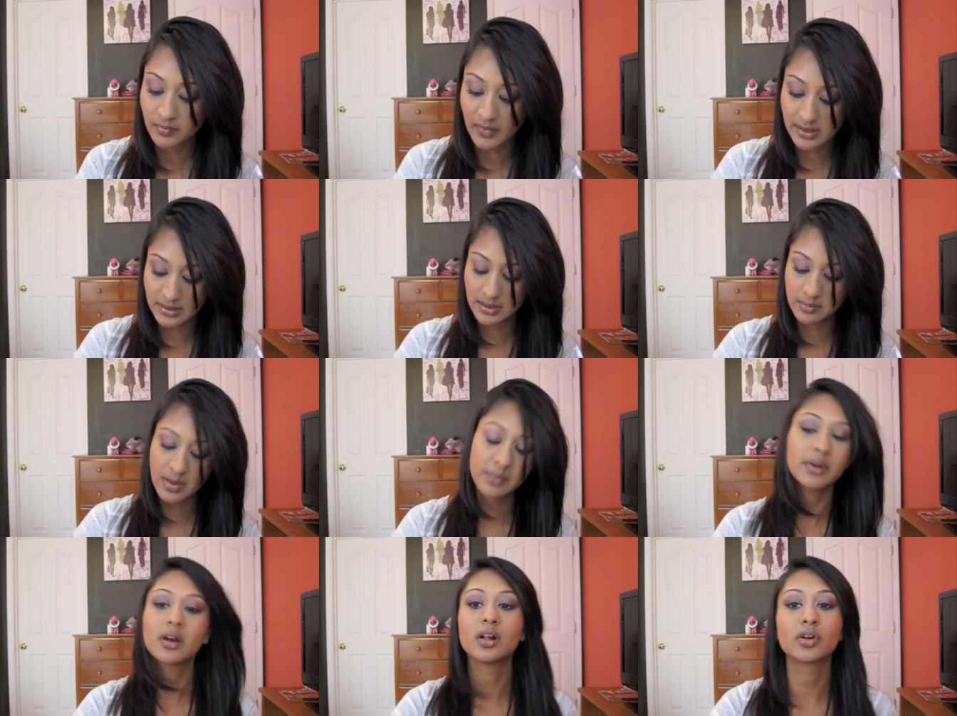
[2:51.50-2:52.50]
I think it
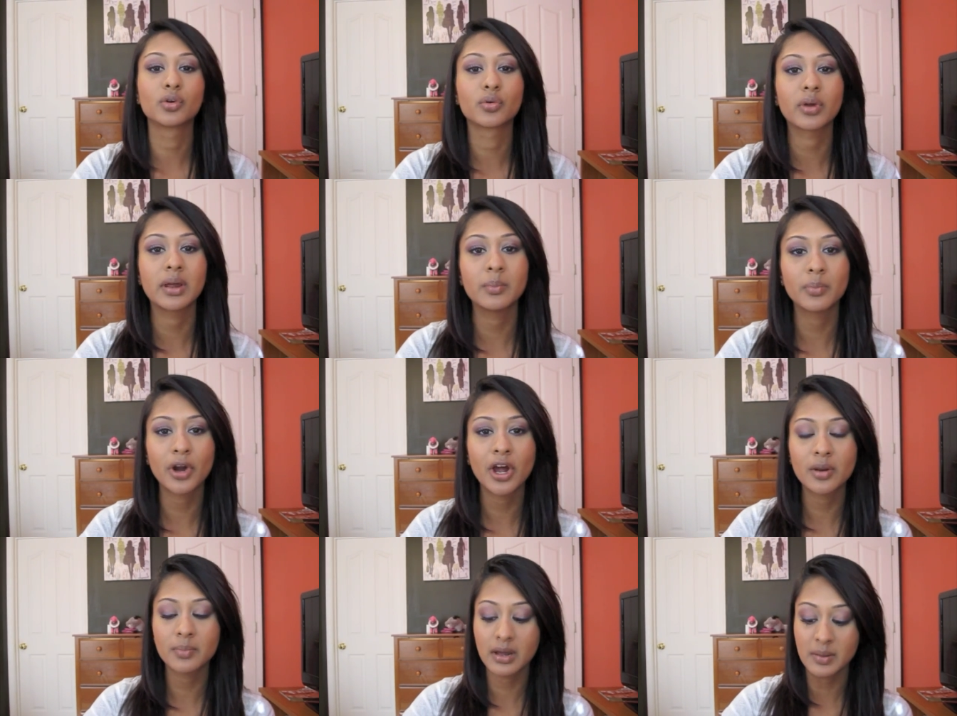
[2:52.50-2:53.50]
might be called Green
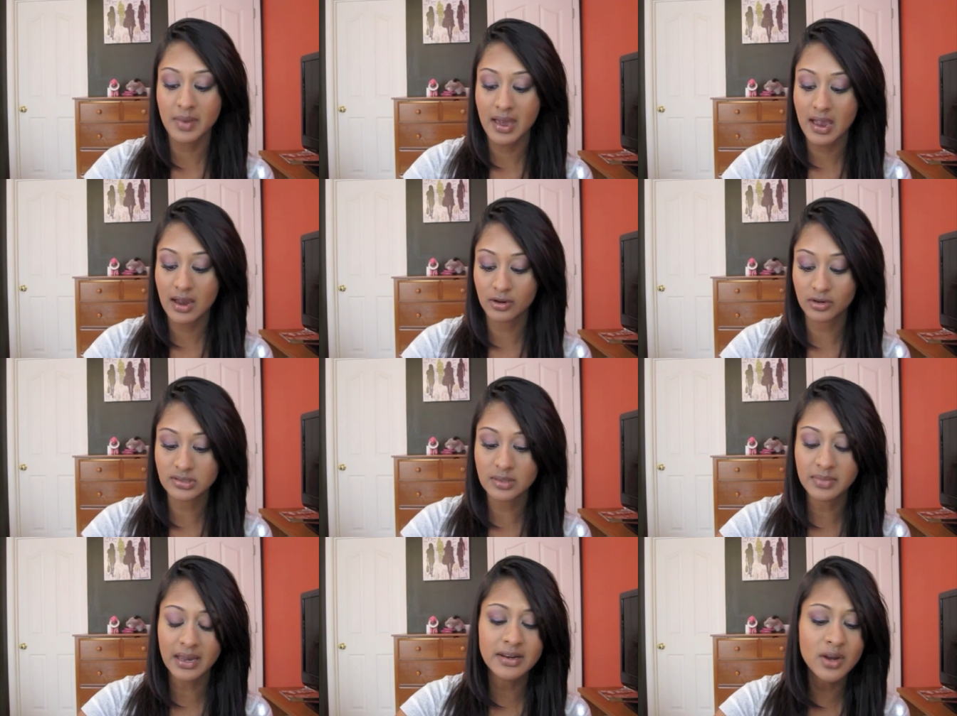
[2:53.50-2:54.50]
Brown by MAC or
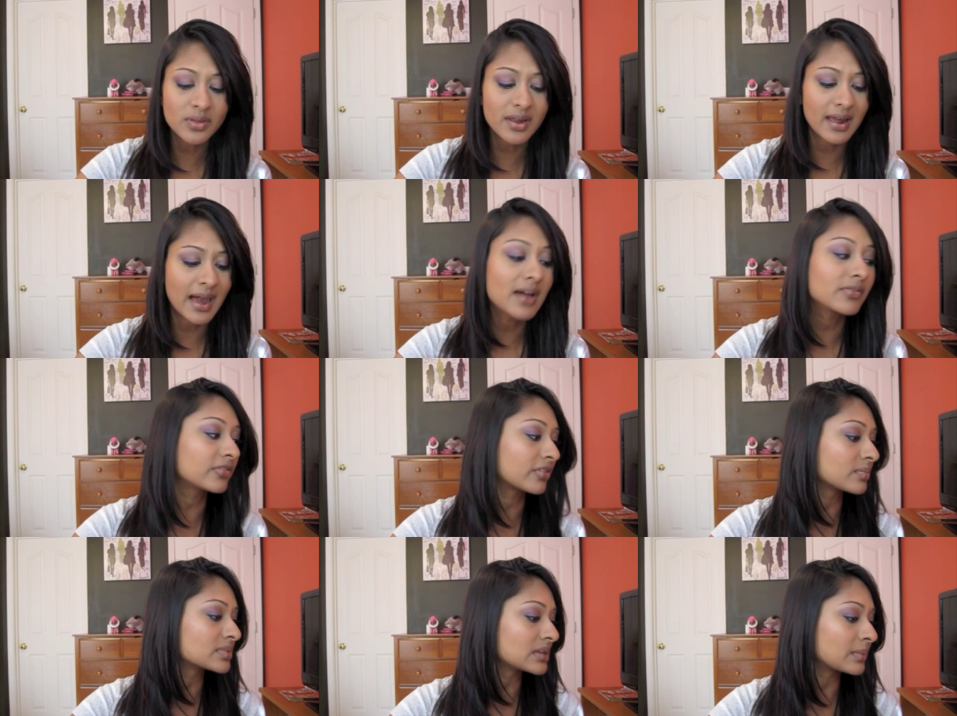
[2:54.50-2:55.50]
something. I know that I have it
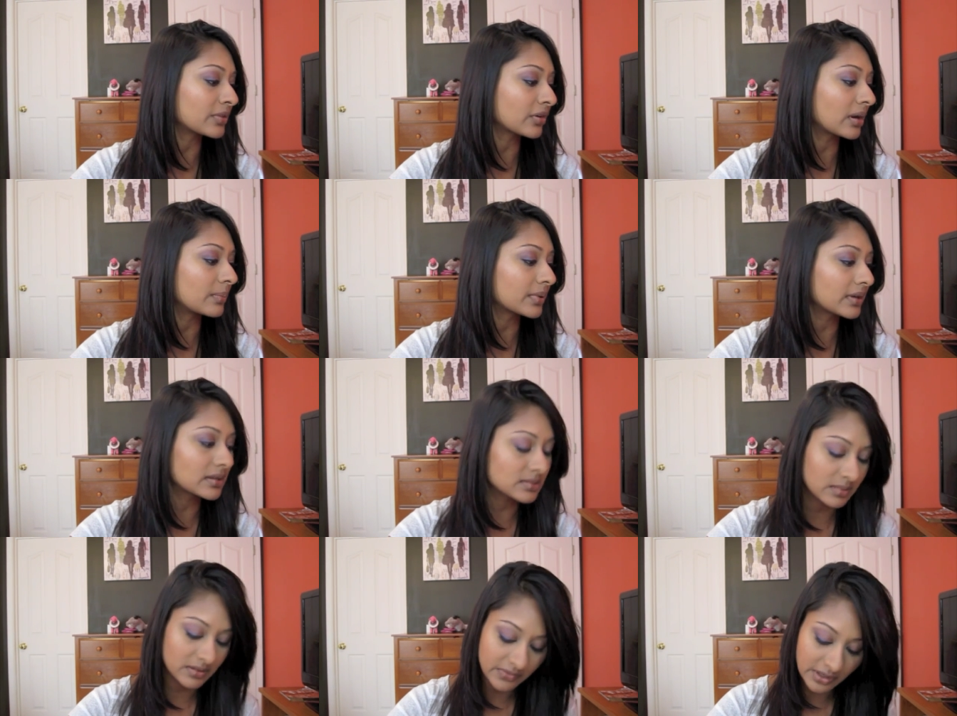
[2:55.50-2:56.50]
from some other company,
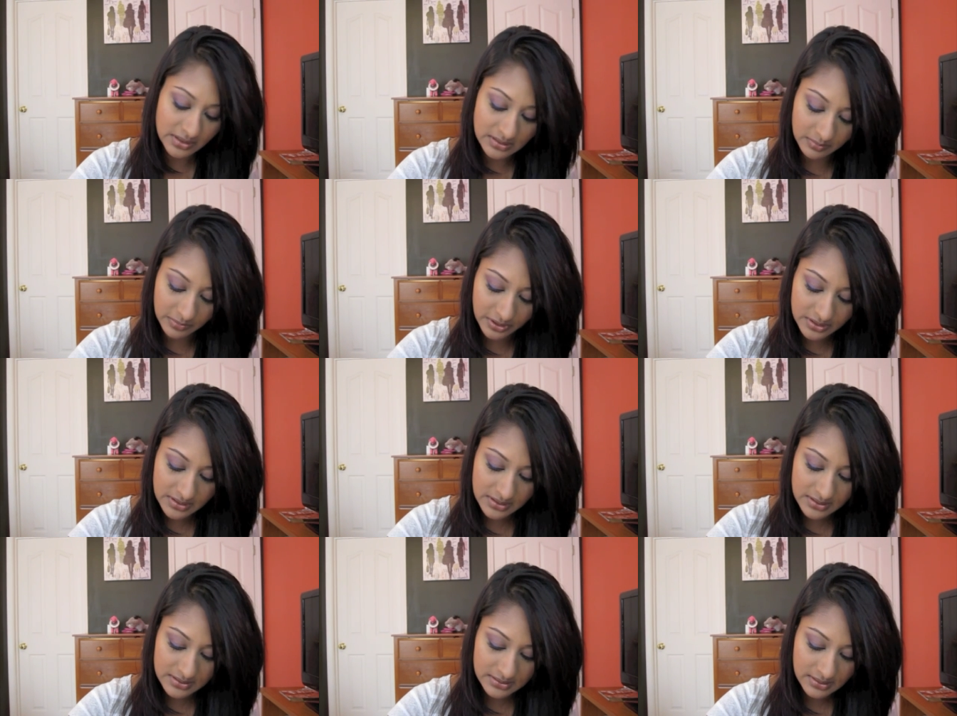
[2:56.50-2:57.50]
something very similar to
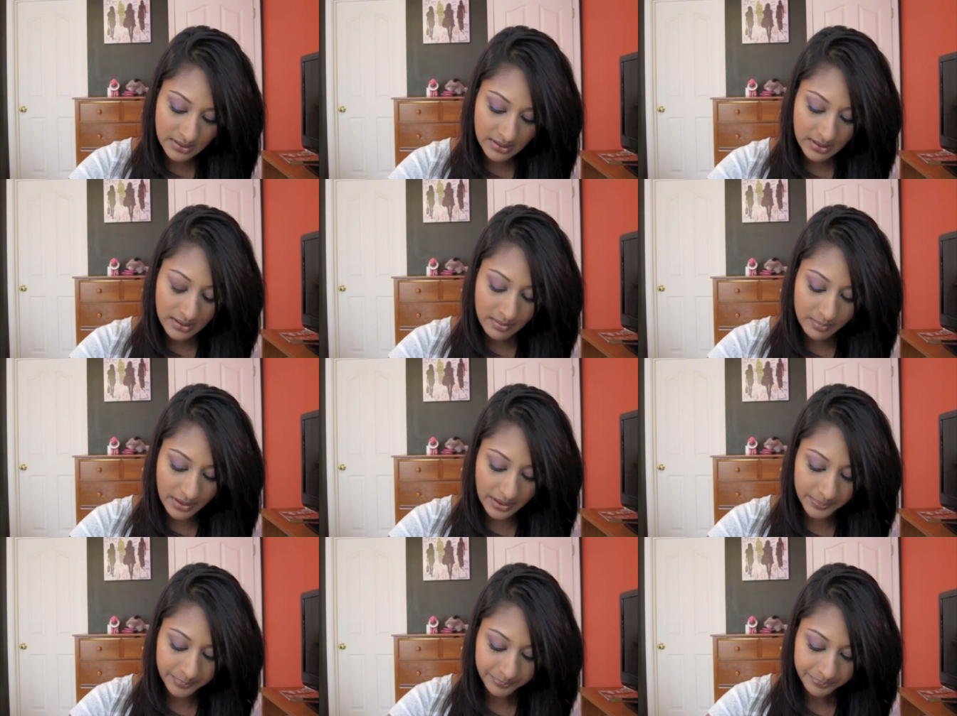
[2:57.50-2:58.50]
this,
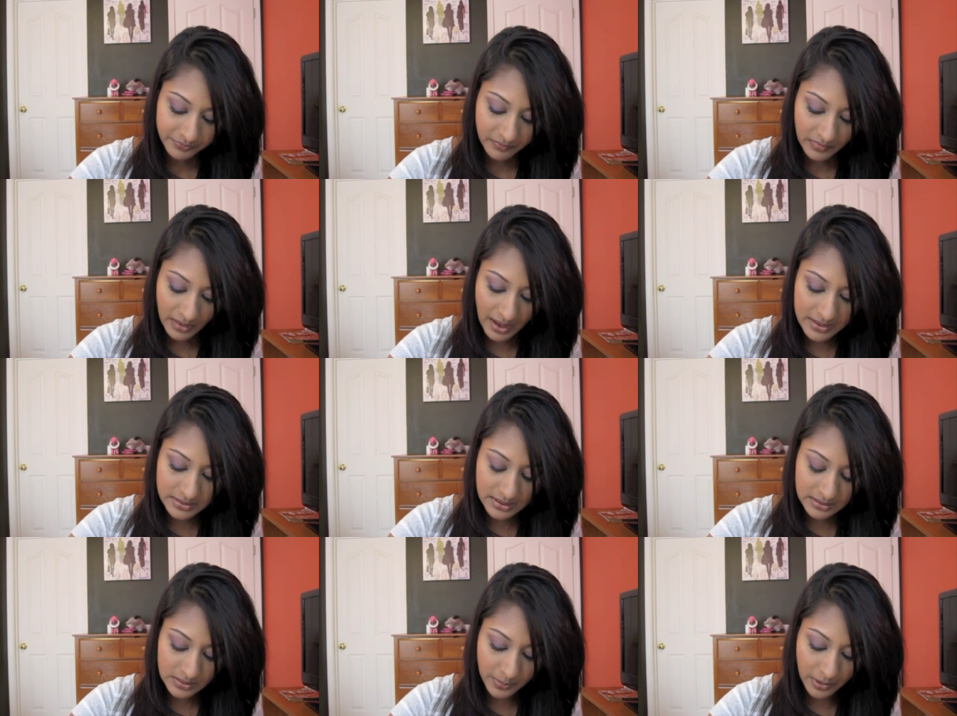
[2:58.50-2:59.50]
but I
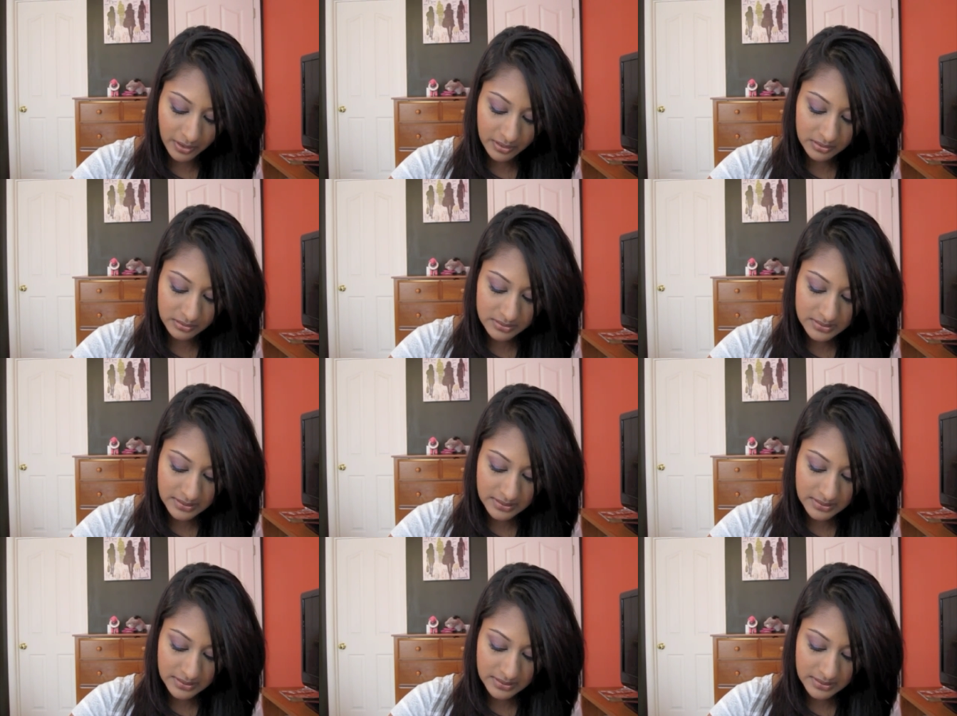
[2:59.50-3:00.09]
think the particles